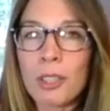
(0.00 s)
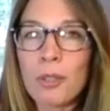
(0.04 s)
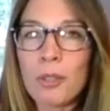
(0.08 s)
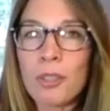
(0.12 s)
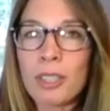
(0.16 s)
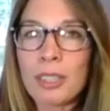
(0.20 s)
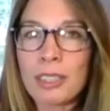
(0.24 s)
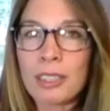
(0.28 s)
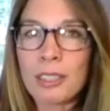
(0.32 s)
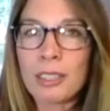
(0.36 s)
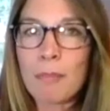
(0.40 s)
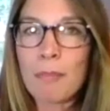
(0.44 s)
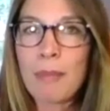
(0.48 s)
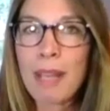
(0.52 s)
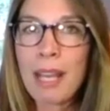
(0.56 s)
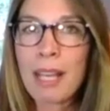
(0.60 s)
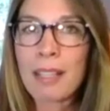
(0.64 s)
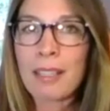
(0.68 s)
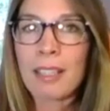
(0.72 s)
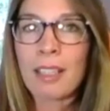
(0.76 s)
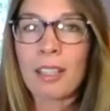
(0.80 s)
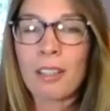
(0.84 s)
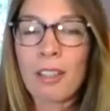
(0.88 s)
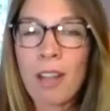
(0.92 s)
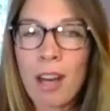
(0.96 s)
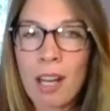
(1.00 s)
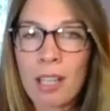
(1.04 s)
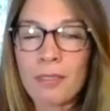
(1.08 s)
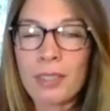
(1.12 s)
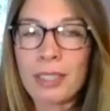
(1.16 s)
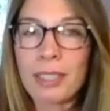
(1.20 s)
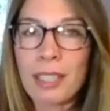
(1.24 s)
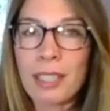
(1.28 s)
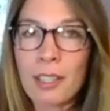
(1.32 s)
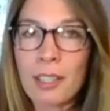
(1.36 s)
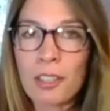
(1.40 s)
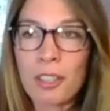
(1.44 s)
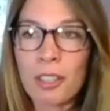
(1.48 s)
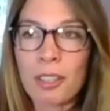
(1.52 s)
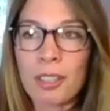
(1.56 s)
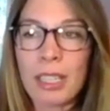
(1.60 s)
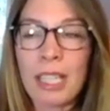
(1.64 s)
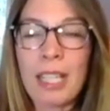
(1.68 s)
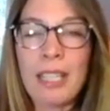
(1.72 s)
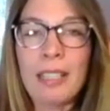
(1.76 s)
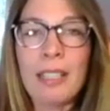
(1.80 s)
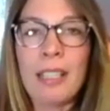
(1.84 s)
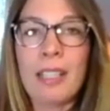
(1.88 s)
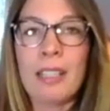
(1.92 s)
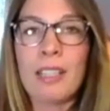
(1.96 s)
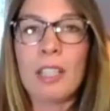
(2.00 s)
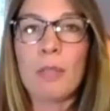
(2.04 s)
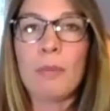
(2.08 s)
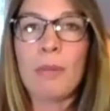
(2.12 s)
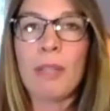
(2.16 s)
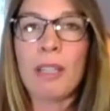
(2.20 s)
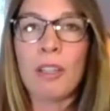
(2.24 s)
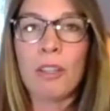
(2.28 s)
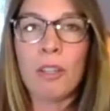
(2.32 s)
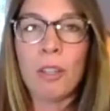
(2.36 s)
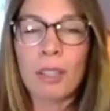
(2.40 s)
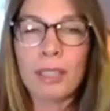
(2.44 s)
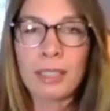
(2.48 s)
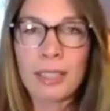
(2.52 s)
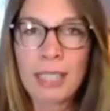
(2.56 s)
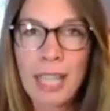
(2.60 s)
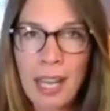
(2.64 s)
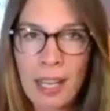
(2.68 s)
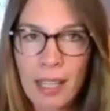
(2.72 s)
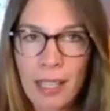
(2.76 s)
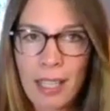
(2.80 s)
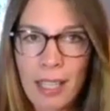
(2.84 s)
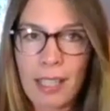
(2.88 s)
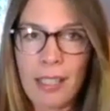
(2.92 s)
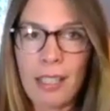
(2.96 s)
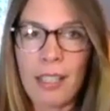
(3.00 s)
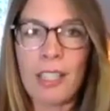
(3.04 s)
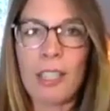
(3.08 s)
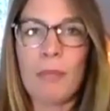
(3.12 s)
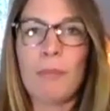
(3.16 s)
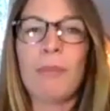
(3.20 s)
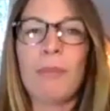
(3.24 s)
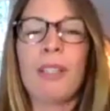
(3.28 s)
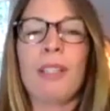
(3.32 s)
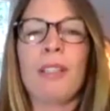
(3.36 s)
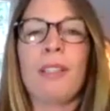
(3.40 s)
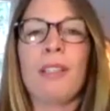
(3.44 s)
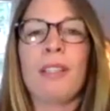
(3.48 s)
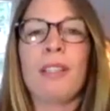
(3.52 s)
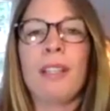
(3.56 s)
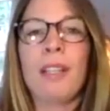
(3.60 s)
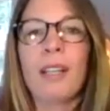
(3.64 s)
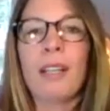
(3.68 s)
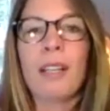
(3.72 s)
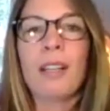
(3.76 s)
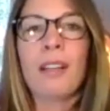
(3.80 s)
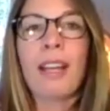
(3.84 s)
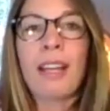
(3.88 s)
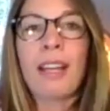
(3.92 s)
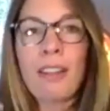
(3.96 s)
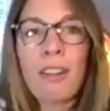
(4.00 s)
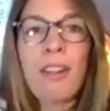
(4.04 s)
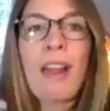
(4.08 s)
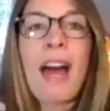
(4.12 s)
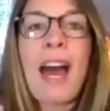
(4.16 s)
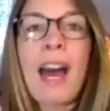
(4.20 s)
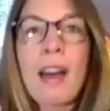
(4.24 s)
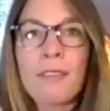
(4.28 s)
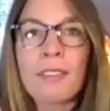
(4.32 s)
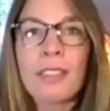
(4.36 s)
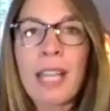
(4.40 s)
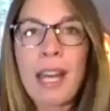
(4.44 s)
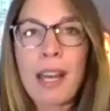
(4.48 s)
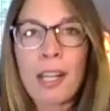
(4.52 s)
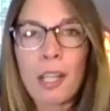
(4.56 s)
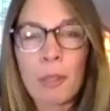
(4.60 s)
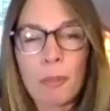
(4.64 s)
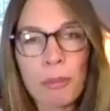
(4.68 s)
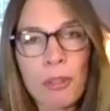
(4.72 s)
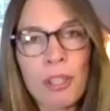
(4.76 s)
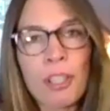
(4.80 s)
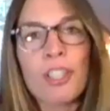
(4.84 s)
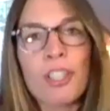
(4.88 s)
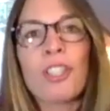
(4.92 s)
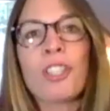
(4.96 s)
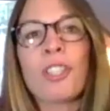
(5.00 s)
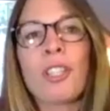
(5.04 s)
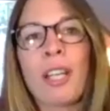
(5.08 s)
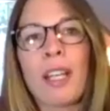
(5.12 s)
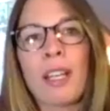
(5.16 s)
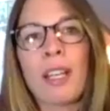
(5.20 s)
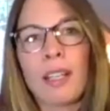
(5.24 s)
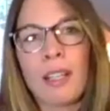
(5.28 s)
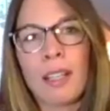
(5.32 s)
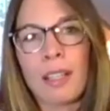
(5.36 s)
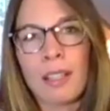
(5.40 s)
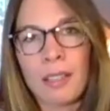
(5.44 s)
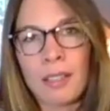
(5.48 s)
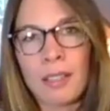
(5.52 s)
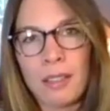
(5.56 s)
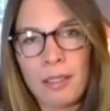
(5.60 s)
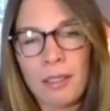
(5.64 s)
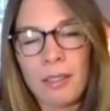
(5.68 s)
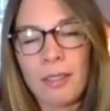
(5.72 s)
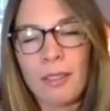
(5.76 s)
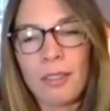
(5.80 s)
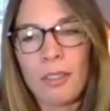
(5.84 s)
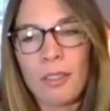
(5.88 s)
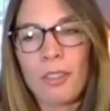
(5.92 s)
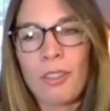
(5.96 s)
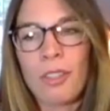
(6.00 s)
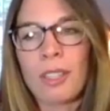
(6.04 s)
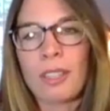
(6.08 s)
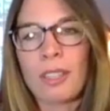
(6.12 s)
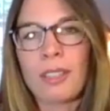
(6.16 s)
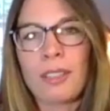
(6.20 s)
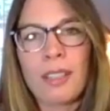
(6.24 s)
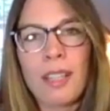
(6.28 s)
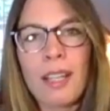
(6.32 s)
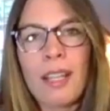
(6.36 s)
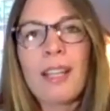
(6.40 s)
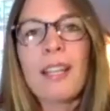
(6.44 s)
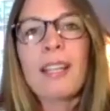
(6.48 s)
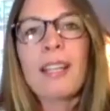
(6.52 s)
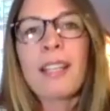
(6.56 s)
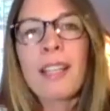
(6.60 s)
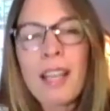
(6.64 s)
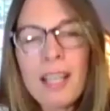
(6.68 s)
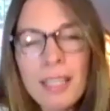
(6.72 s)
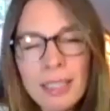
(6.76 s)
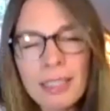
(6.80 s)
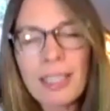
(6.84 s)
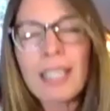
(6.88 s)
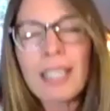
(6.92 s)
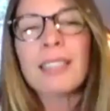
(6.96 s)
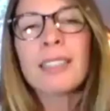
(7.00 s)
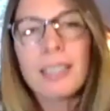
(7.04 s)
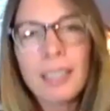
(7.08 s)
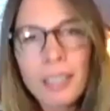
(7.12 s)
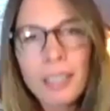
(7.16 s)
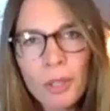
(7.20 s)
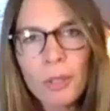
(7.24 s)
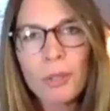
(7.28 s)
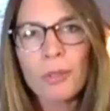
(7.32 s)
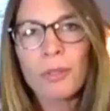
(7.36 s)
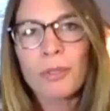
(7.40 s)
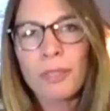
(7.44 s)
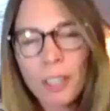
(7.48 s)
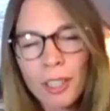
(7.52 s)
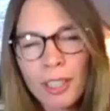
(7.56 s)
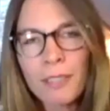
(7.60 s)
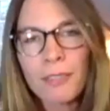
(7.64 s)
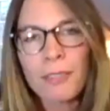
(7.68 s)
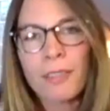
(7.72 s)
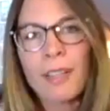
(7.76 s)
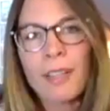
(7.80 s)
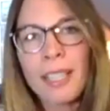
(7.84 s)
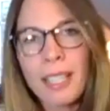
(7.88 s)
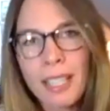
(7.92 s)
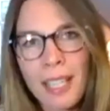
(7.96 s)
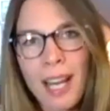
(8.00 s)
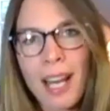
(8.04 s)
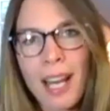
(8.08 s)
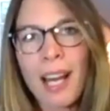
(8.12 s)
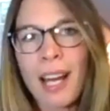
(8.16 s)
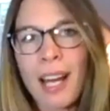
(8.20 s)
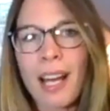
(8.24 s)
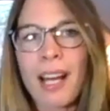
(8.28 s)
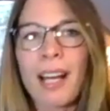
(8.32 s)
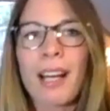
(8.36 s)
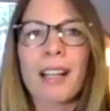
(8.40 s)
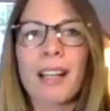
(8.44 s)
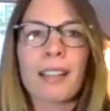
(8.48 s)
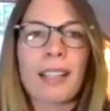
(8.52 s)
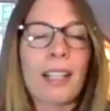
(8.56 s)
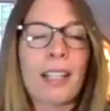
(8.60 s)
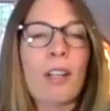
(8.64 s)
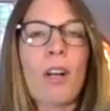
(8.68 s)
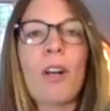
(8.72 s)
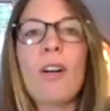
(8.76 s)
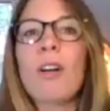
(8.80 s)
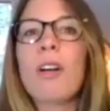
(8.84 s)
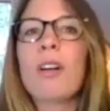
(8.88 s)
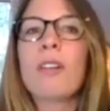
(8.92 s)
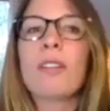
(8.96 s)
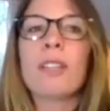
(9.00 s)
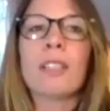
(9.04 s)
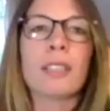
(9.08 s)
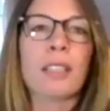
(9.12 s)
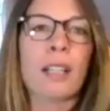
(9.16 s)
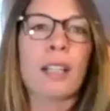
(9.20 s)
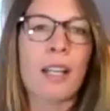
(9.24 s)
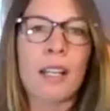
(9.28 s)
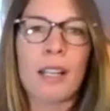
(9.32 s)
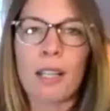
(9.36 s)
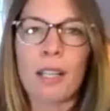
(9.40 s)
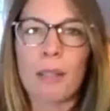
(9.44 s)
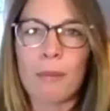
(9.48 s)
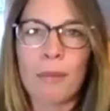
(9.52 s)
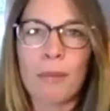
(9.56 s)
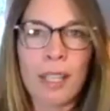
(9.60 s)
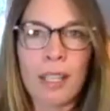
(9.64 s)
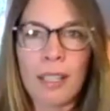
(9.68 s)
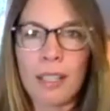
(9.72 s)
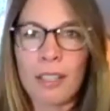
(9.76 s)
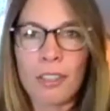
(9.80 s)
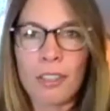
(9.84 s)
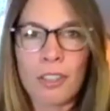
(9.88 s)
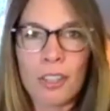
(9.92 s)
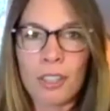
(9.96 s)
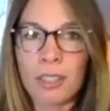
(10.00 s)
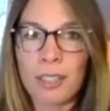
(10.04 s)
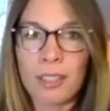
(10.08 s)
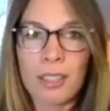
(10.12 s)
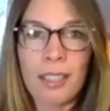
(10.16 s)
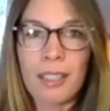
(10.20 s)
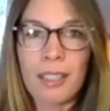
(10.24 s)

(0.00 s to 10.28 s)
just demanded a lot of attention. He needed to be looked at. He needed to be like laughed at, appreciated. Just, yes, I see you, very funny, ha ha, like all the time. And it just,